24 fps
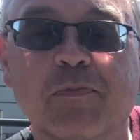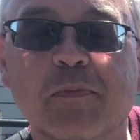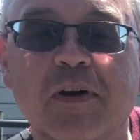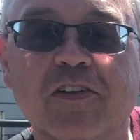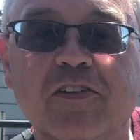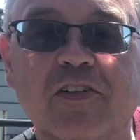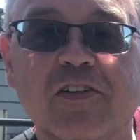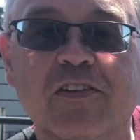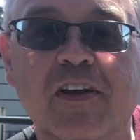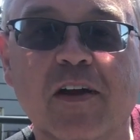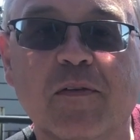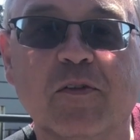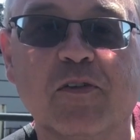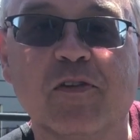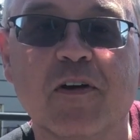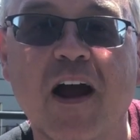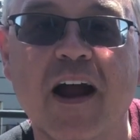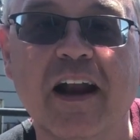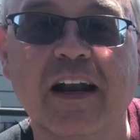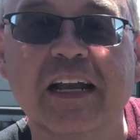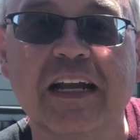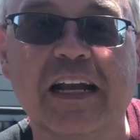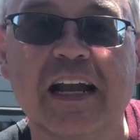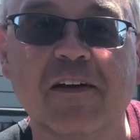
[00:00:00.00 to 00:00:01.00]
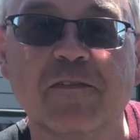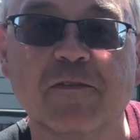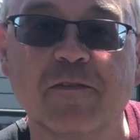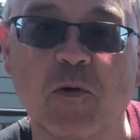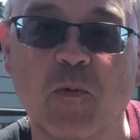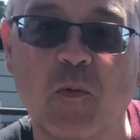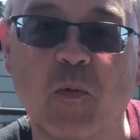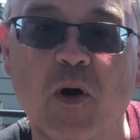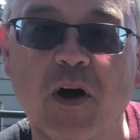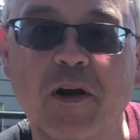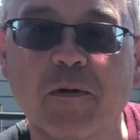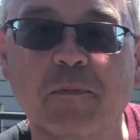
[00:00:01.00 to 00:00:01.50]
much as I'm trying to get
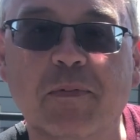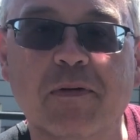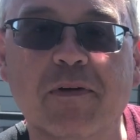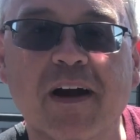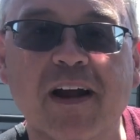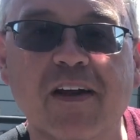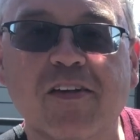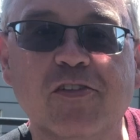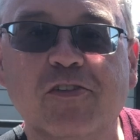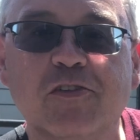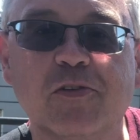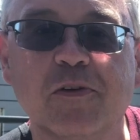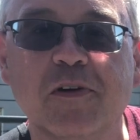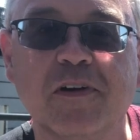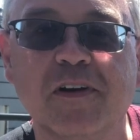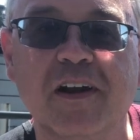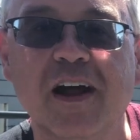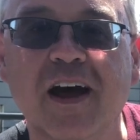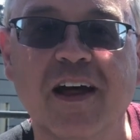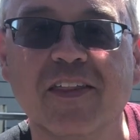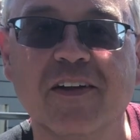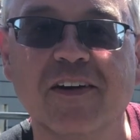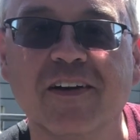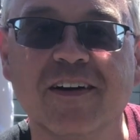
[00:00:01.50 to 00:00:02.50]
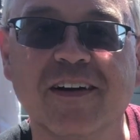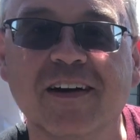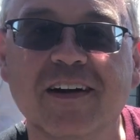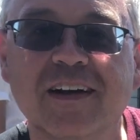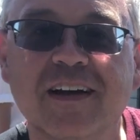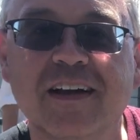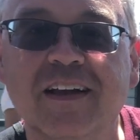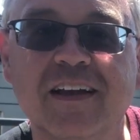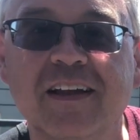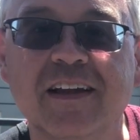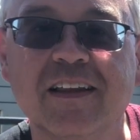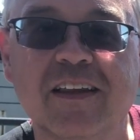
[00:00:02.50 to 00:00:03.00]
from one place to another,
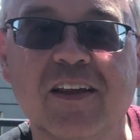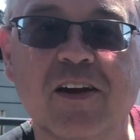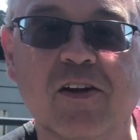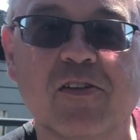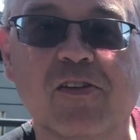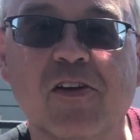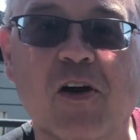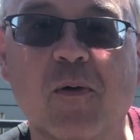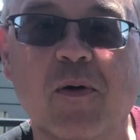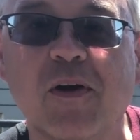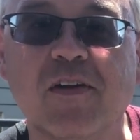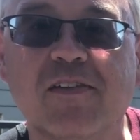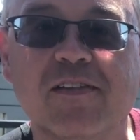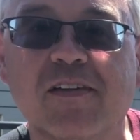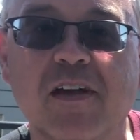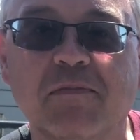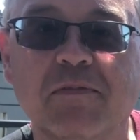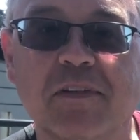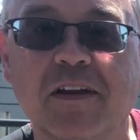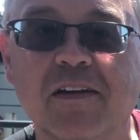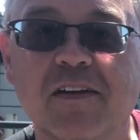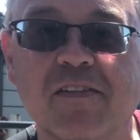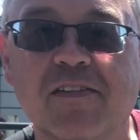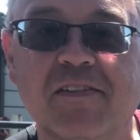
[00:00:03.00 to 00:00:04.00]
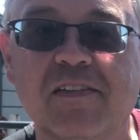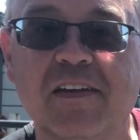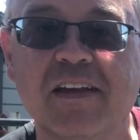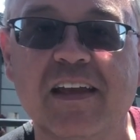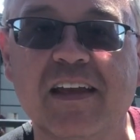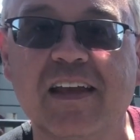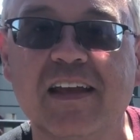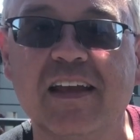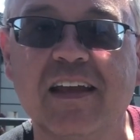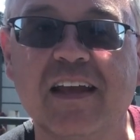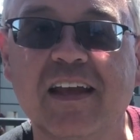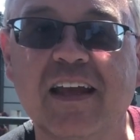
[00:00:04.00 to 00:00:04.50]
there's always something to
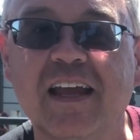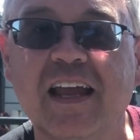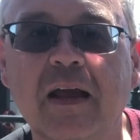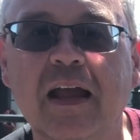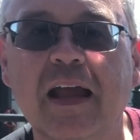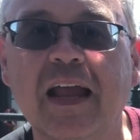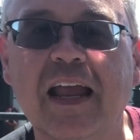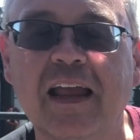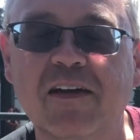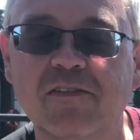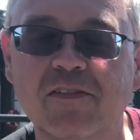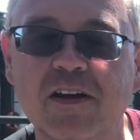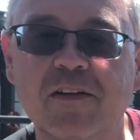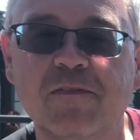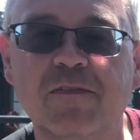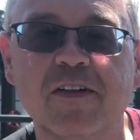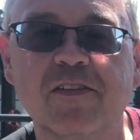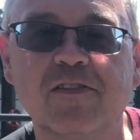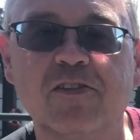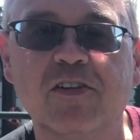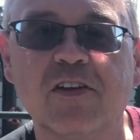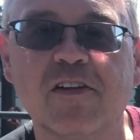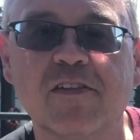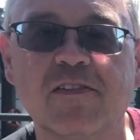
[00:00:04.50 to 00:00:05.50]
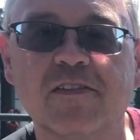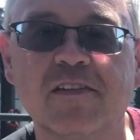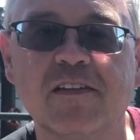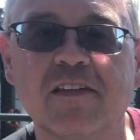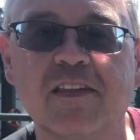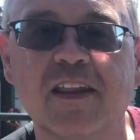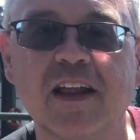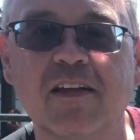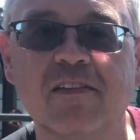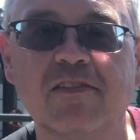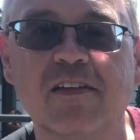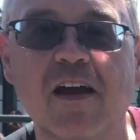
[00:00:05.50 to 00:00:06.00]
see, even if it's just
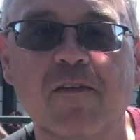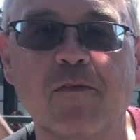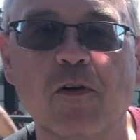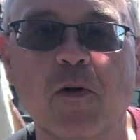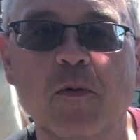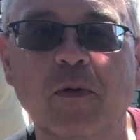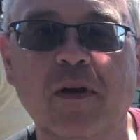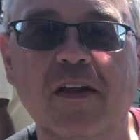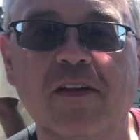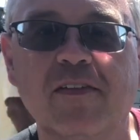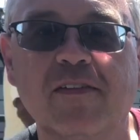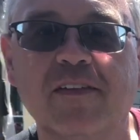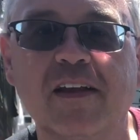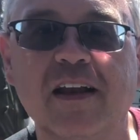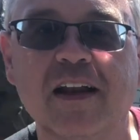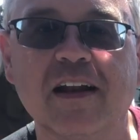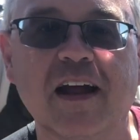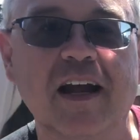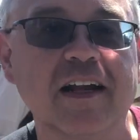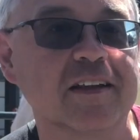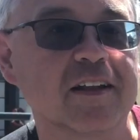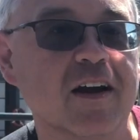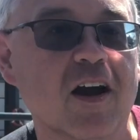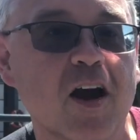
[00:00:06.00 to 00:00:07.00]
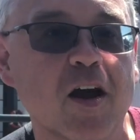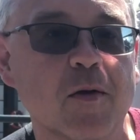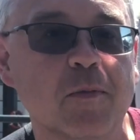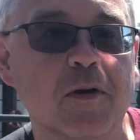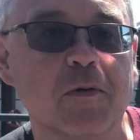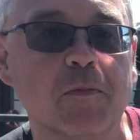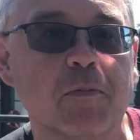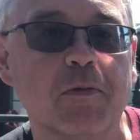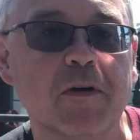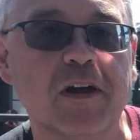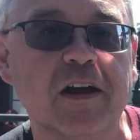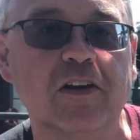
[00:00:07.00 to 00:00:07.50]
things I've already seen, like the
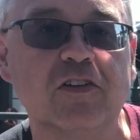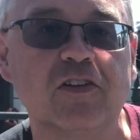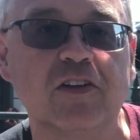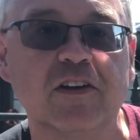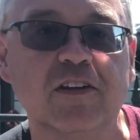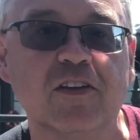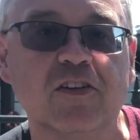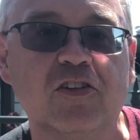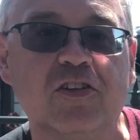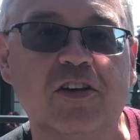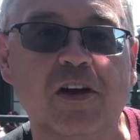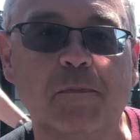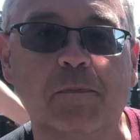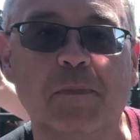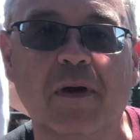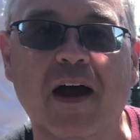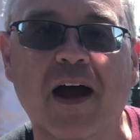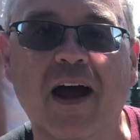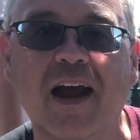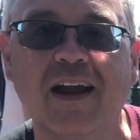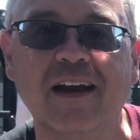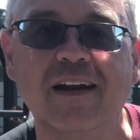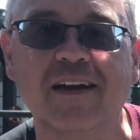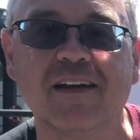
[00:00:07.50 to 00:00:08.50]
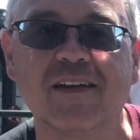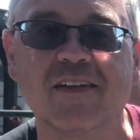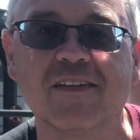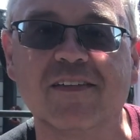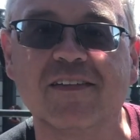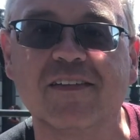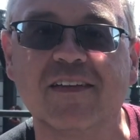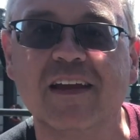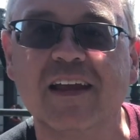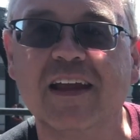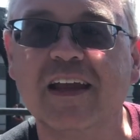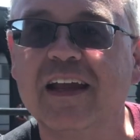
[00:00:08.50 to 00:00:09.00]
Harbor Bridge and the ship behind
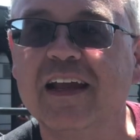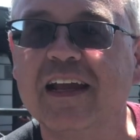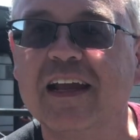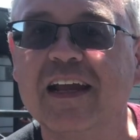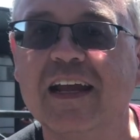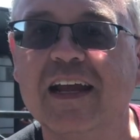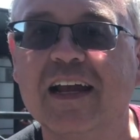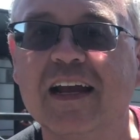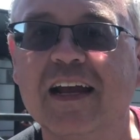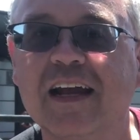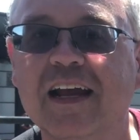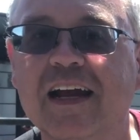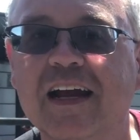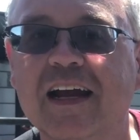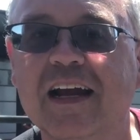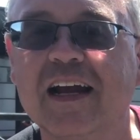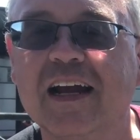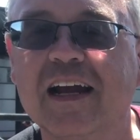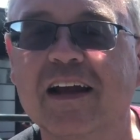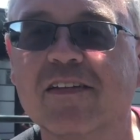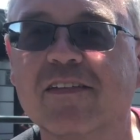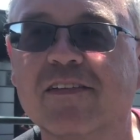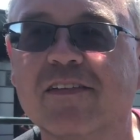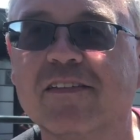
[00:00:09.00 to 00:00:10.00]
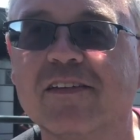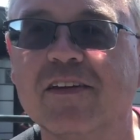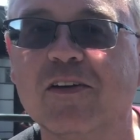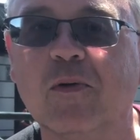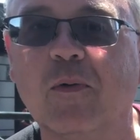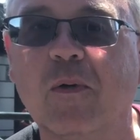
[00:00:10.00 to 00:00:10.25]
us. It's still